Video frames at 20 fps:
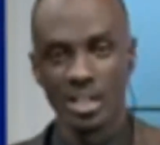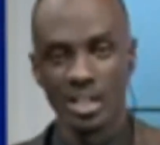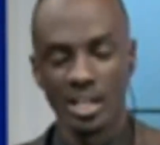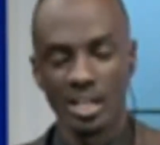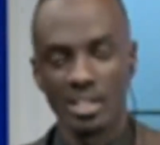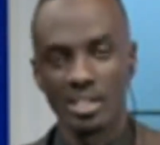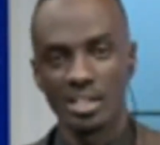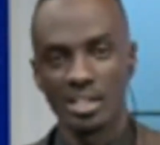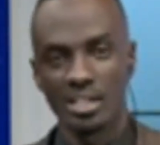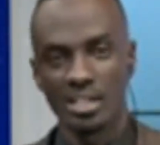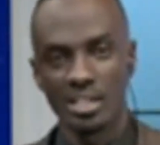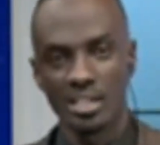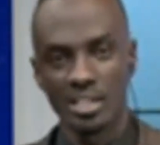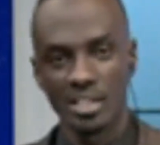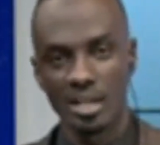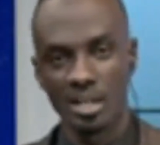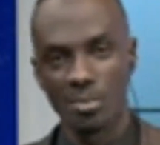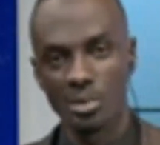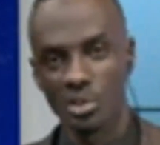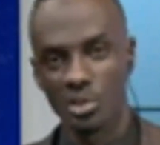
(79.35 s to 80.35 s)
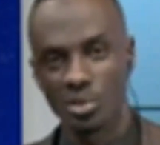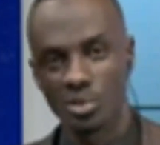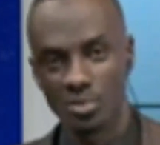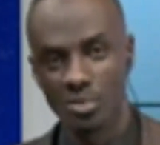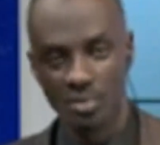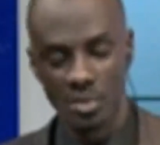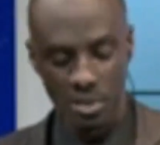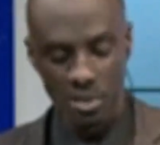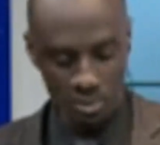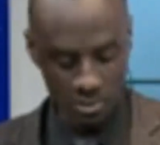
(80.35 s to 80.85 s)
And in this episode of
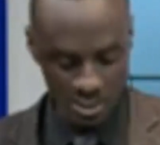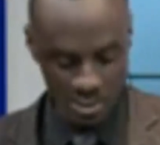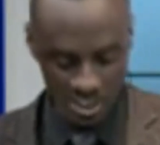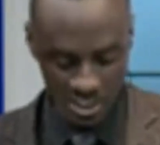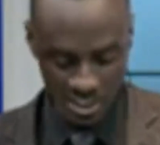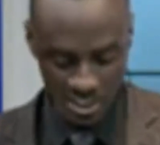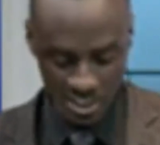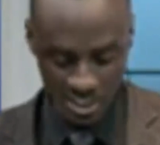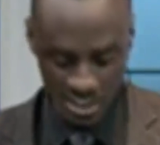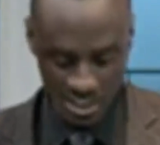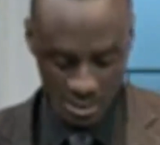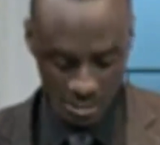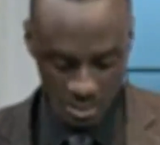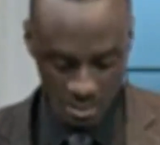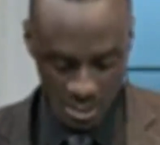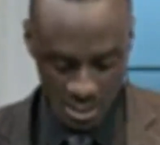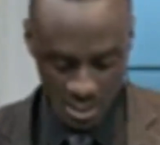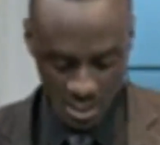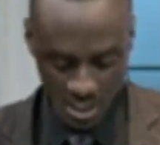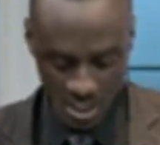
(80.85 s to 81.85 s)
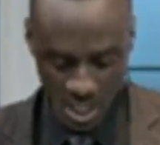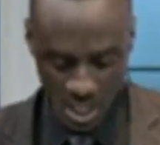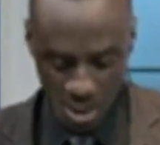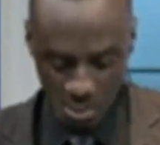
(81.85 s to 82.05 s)
360 Degrees,